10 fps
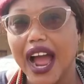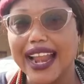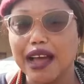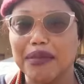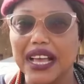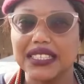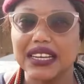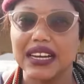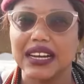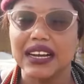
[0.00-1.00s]

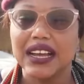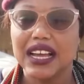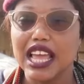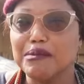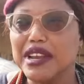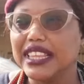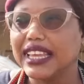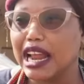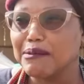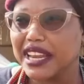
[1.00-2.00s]
Euh,
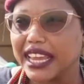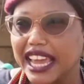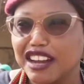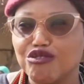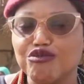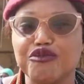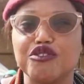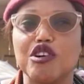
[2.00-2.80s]
we don't want